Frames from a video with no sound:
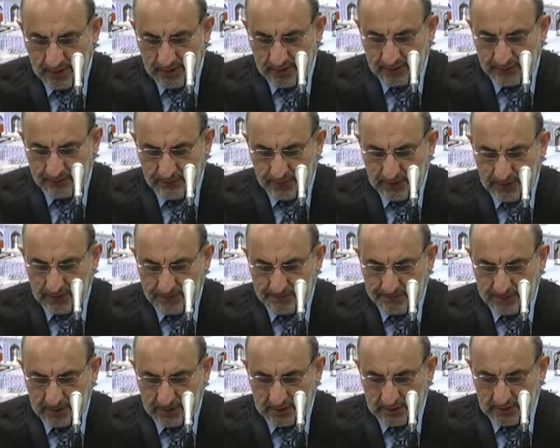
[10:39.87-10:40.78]
if any
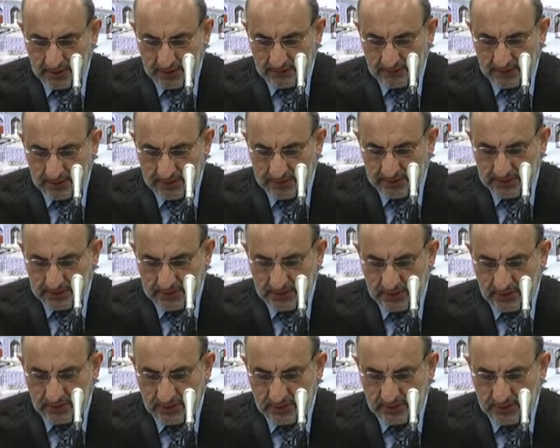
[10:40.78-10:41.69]
part of the
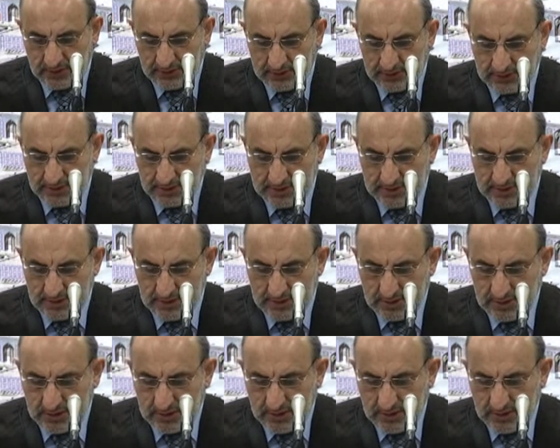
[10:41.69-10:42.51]
body or the dress